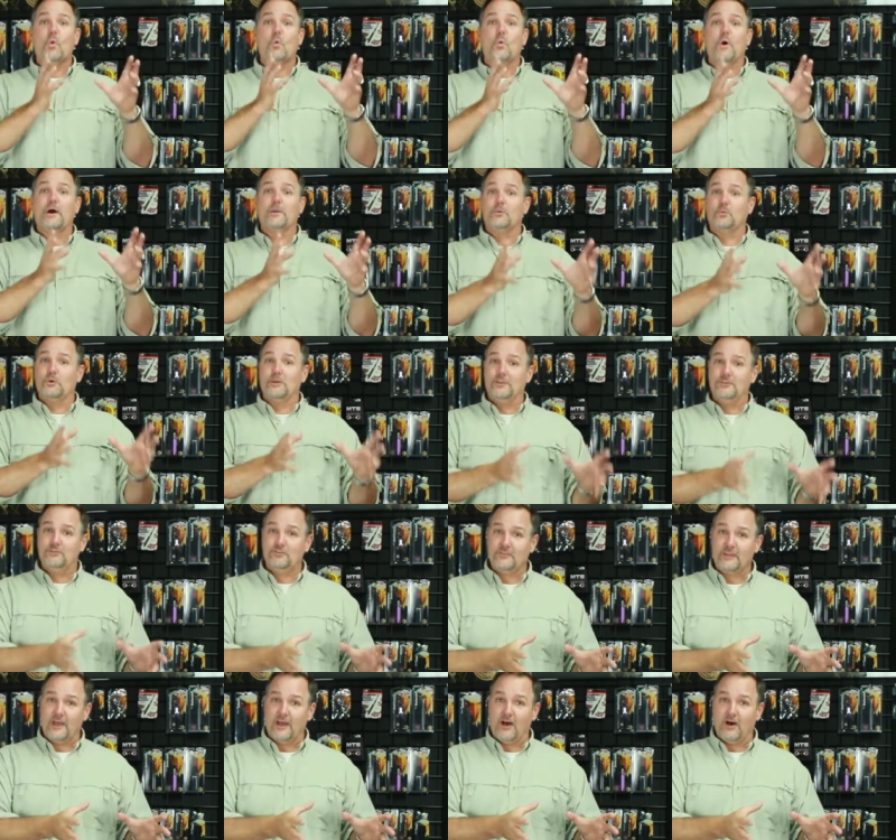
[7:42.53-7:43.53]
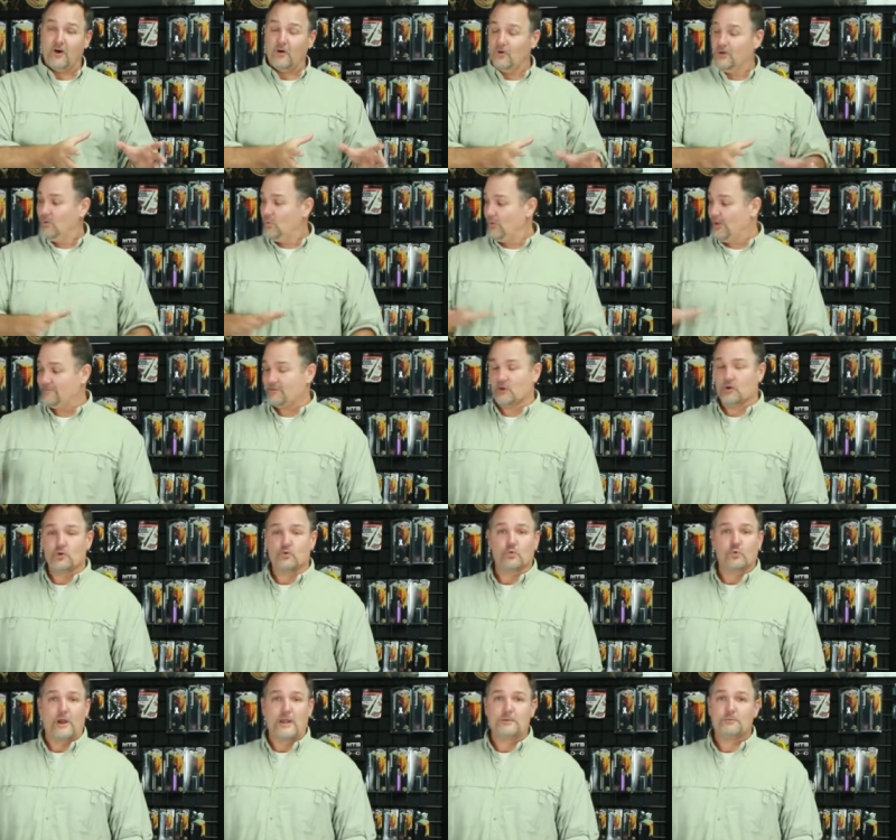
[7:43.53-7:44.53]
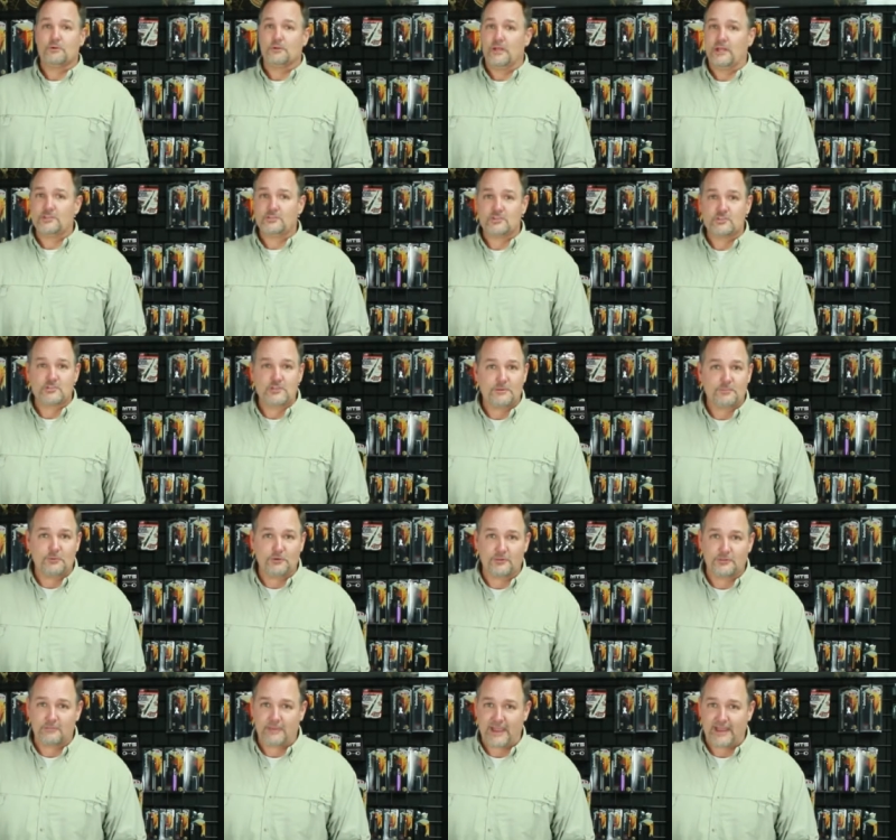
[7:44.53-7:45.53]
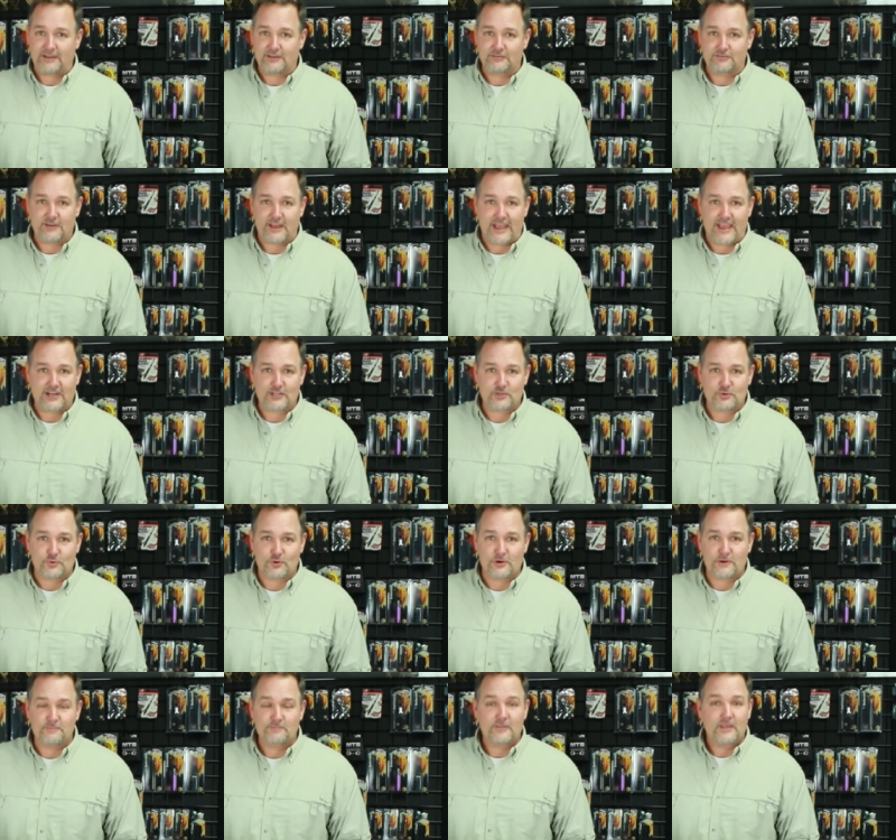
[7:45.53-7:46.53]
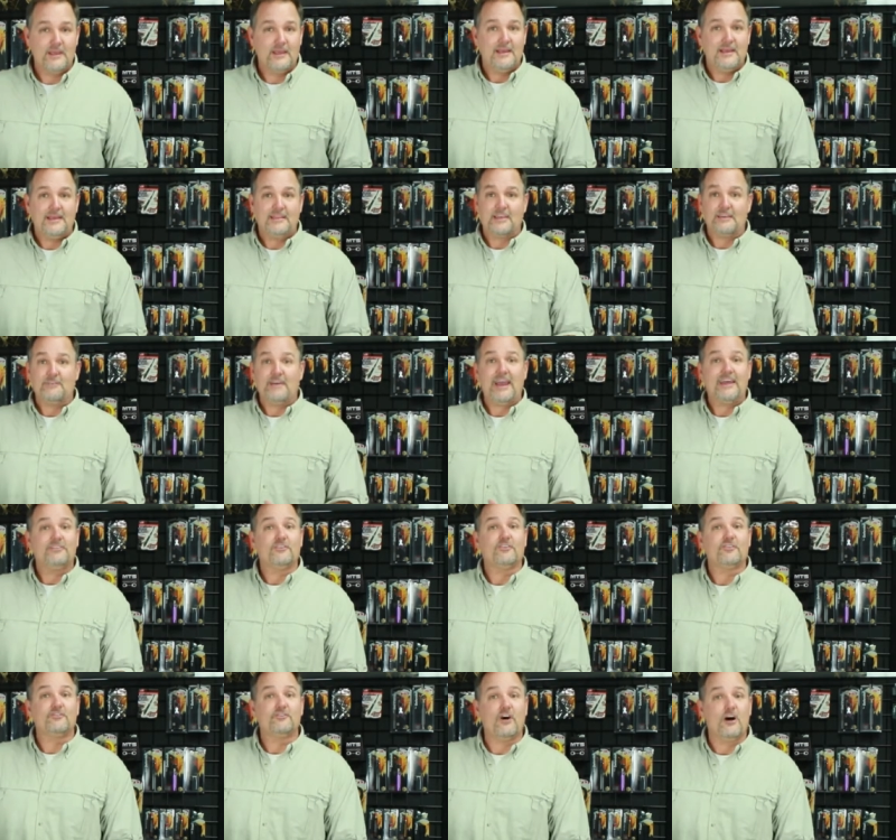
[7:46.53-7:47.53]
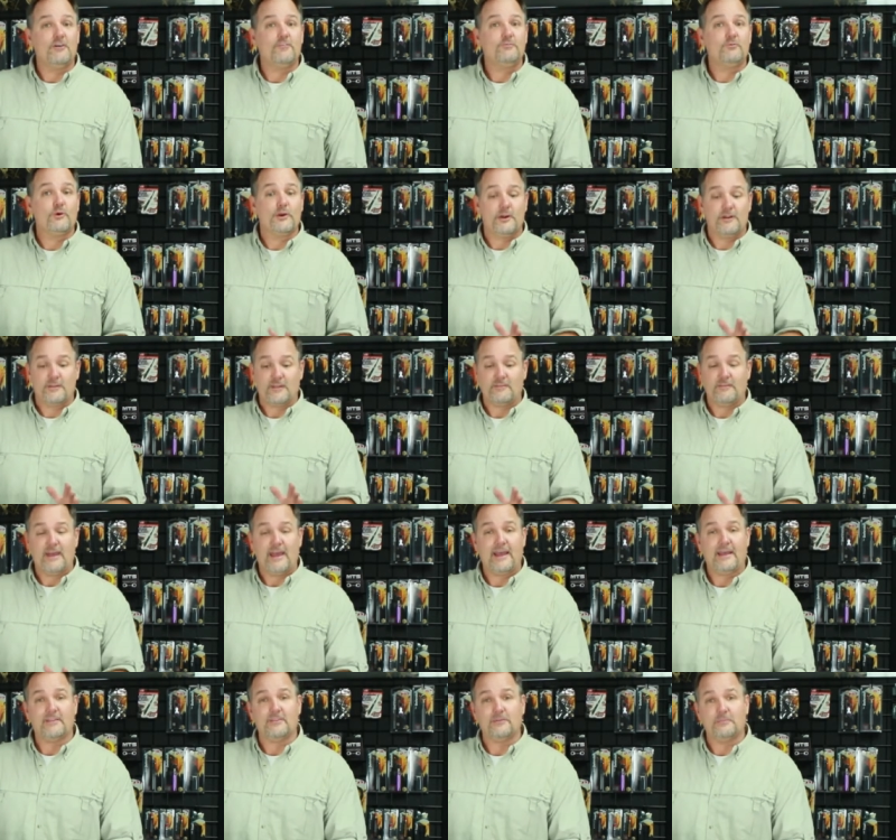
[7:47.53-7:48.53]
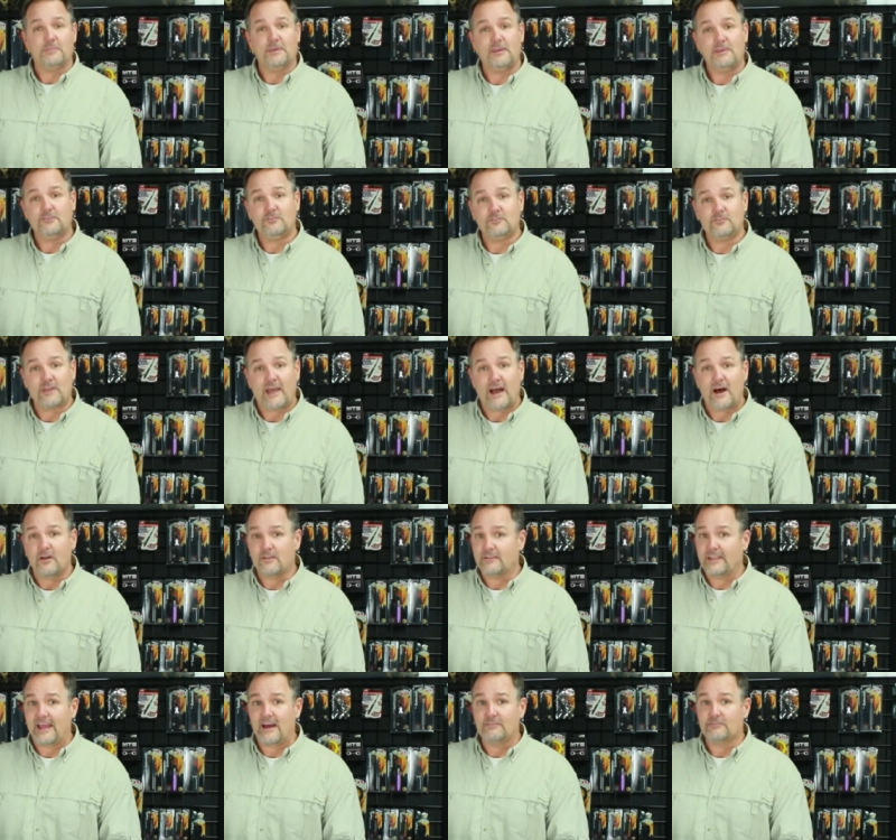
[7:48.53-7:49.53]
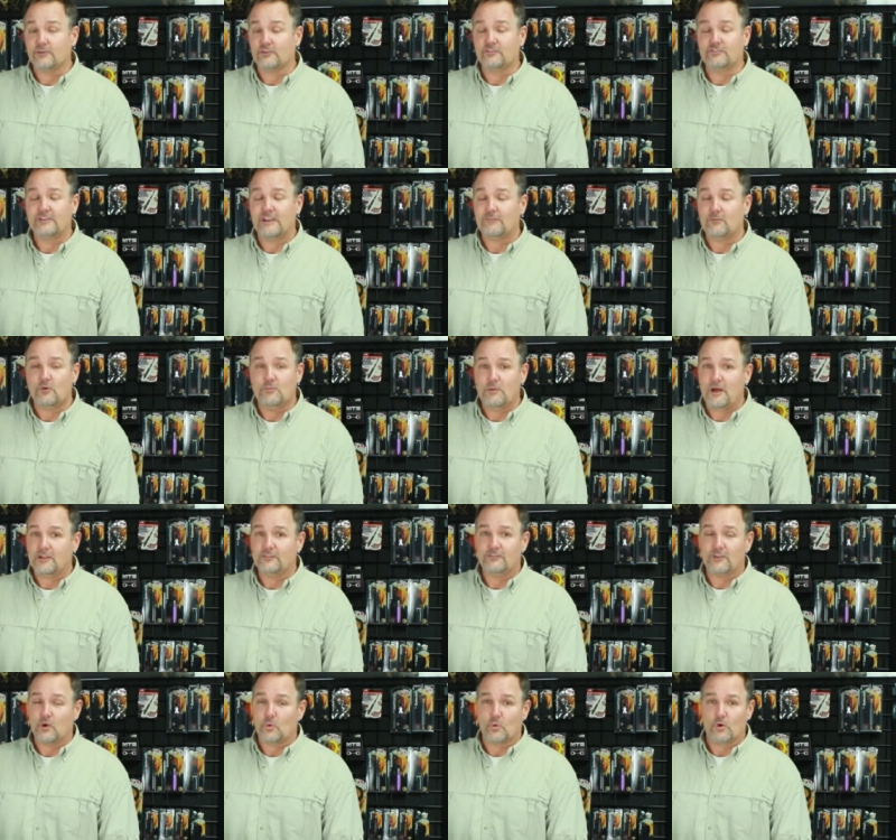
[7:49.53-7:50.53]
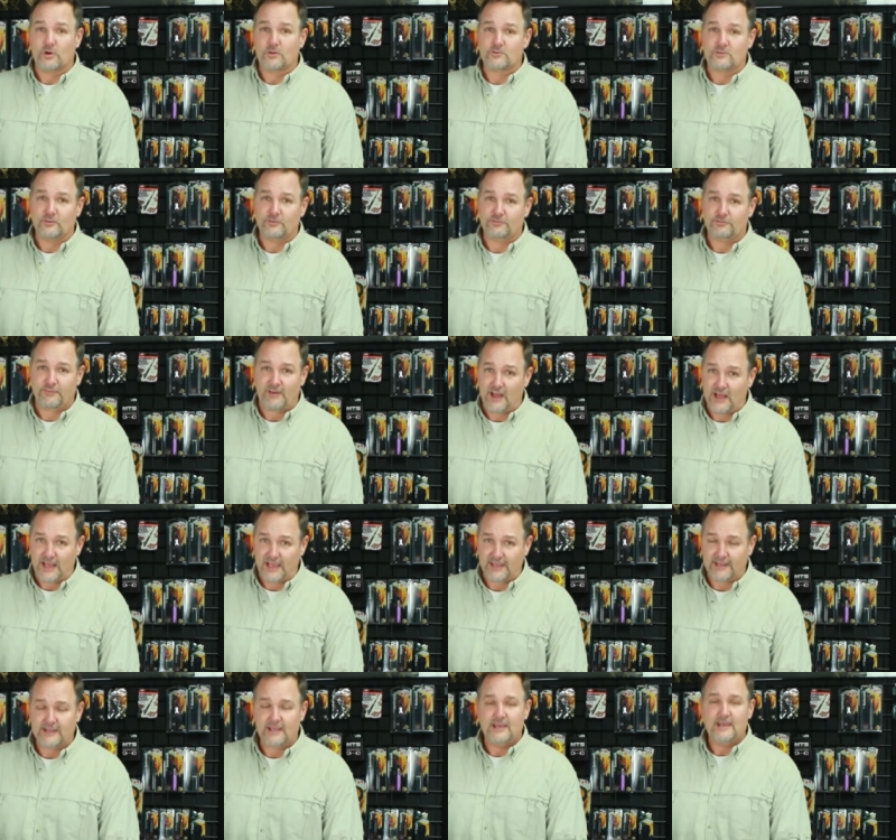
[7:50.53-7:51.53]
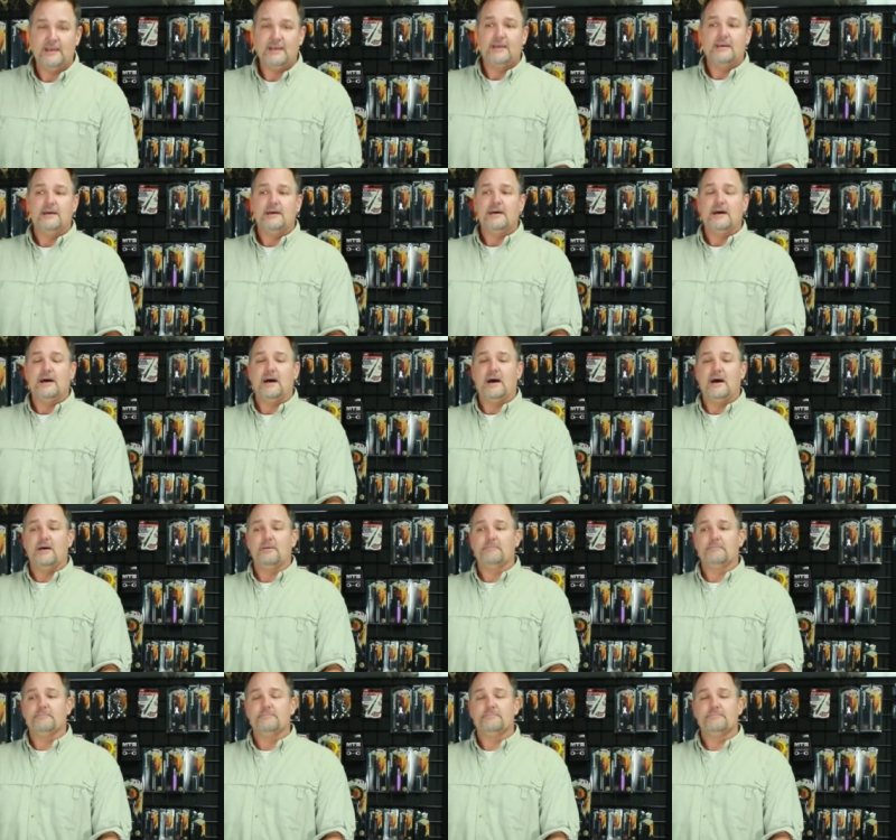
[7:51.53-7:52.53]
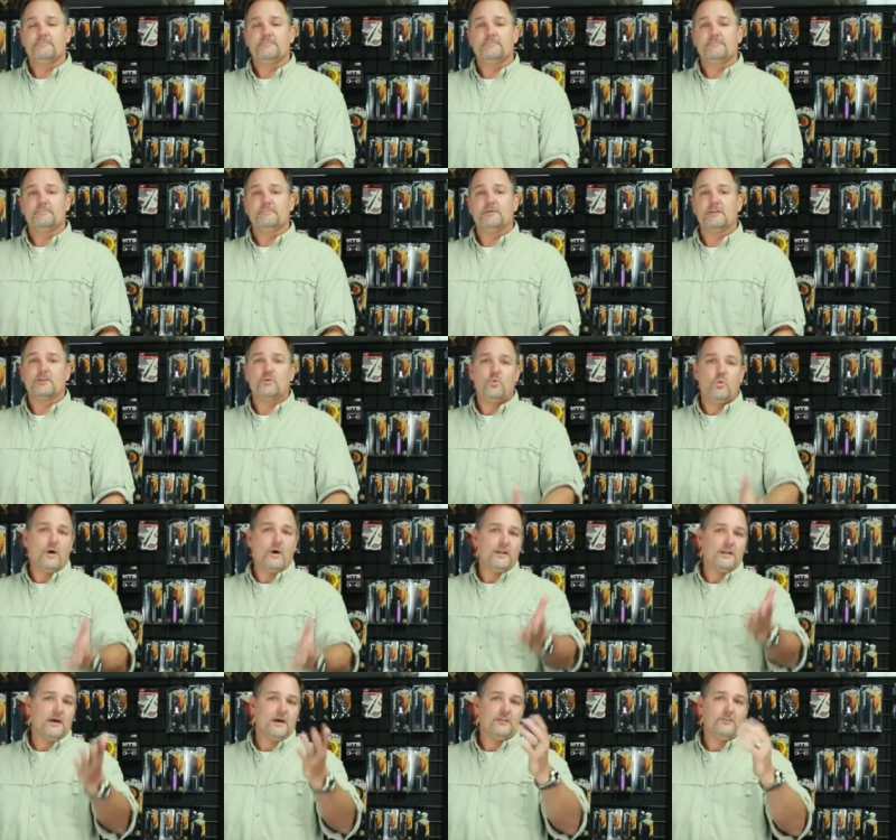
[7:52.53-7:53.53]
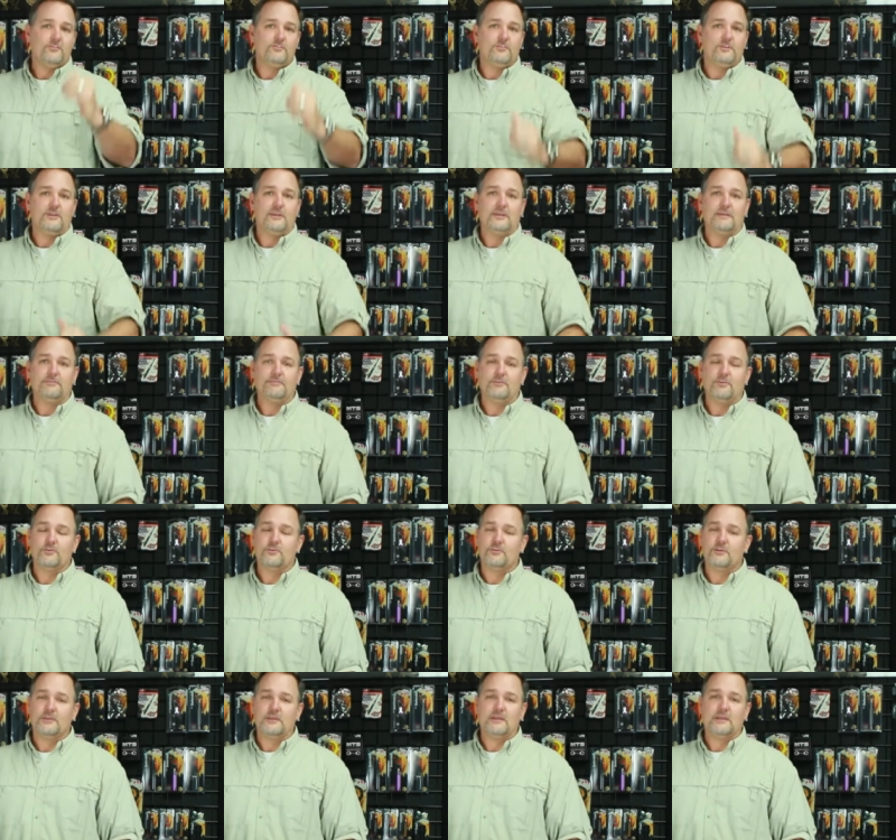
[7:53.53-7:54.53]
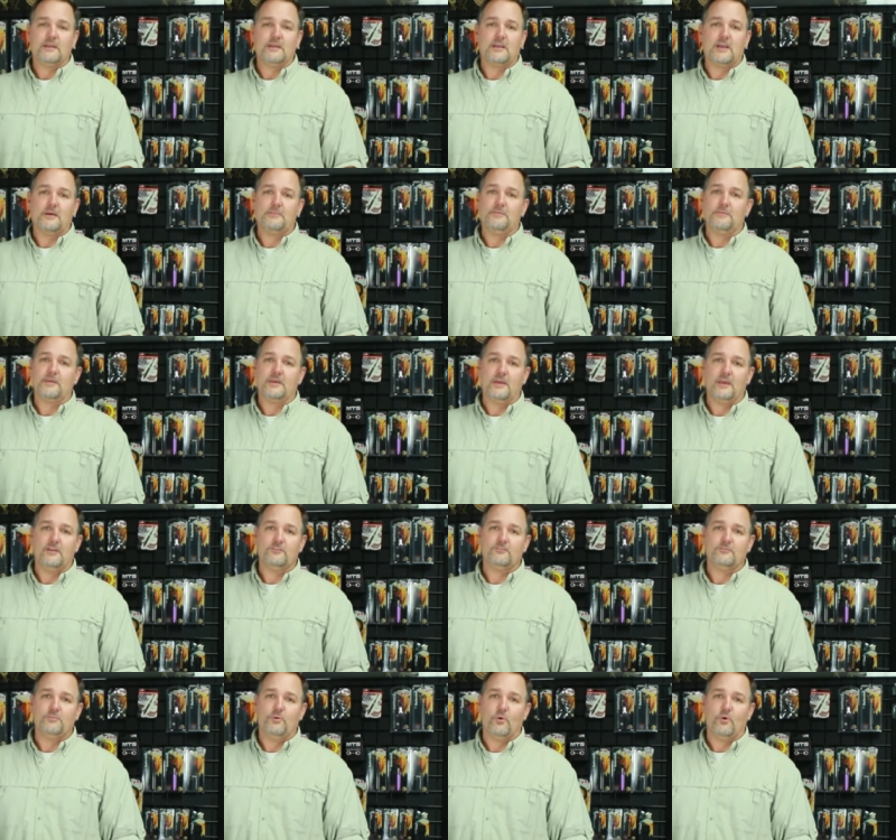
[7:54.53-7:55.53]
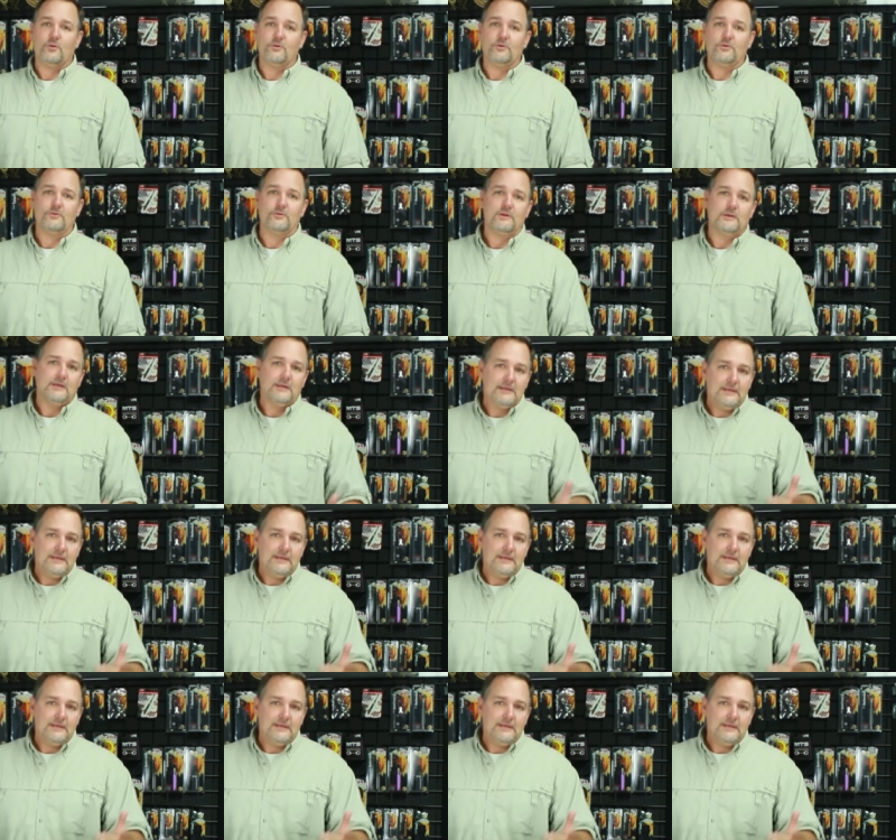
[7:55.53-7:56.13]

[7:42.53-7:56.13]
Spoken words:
what we sell. We have a great relationship with the manufacturer. They've had the software, they've had the pieces out now for several months that work just fine. But quite honestly, if you're looking at a company that can't support you,